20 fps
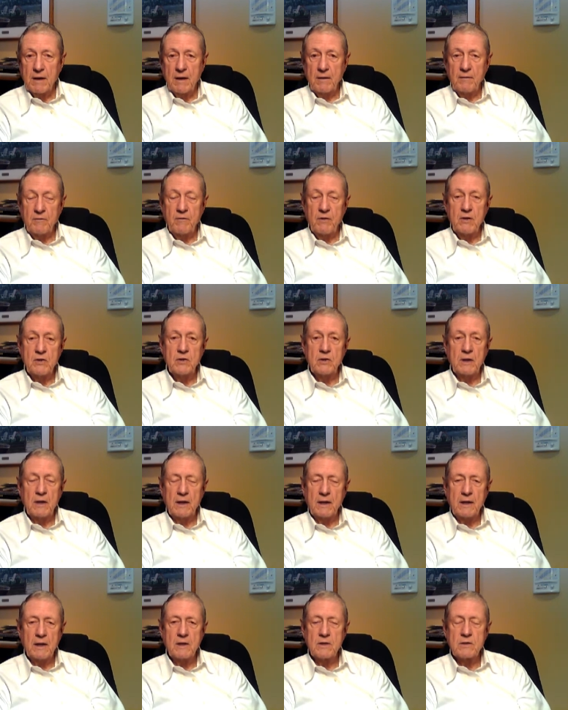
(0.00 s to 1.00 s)
envision
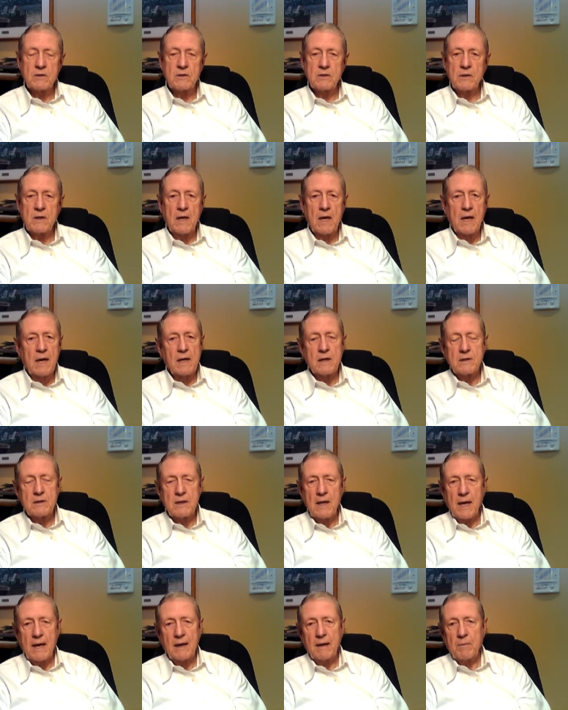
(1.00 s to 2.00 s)
it, is
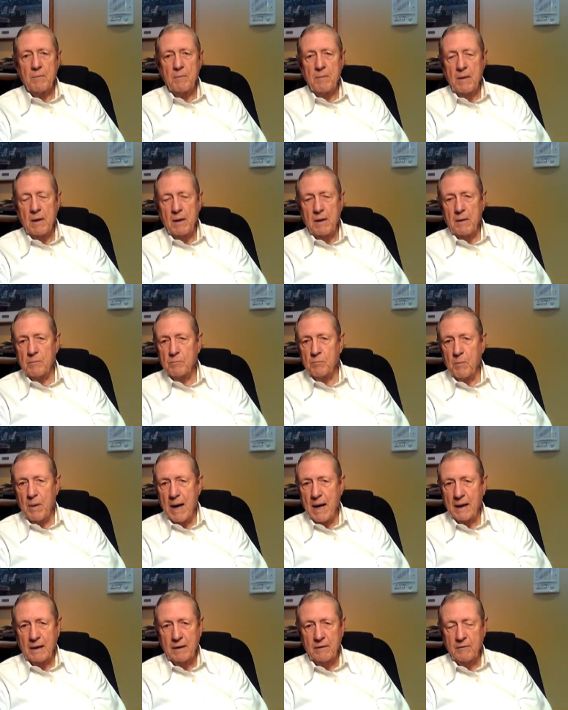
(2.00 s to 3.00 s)
not a
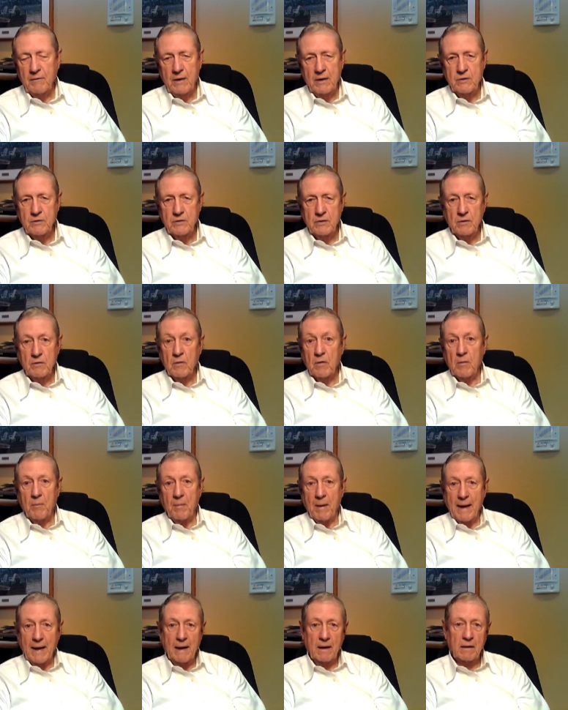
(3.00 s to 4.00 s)
mock convention or a
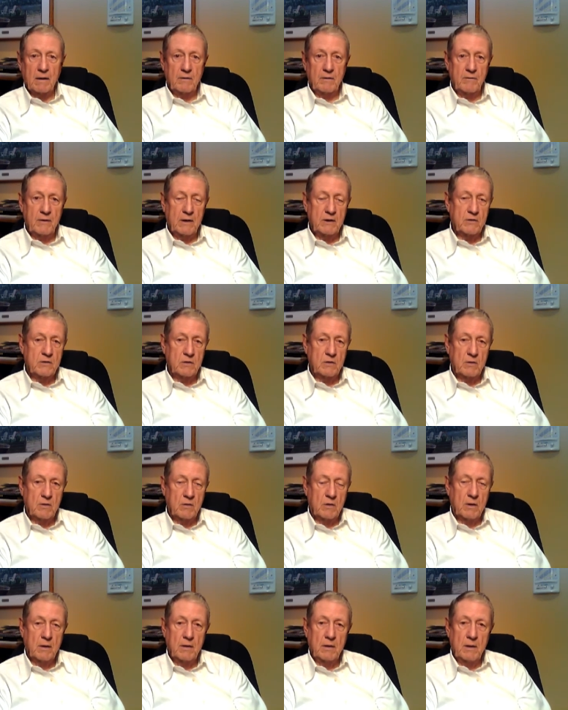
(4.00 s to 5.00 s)
model convention
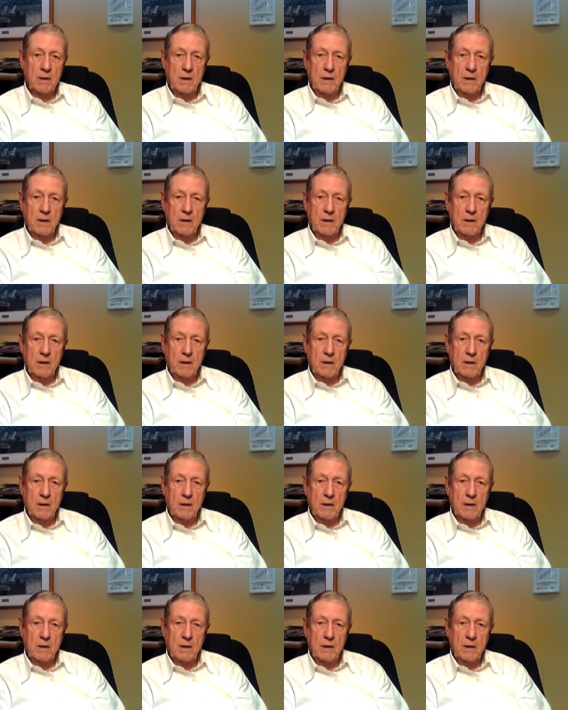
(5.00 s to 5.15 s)
or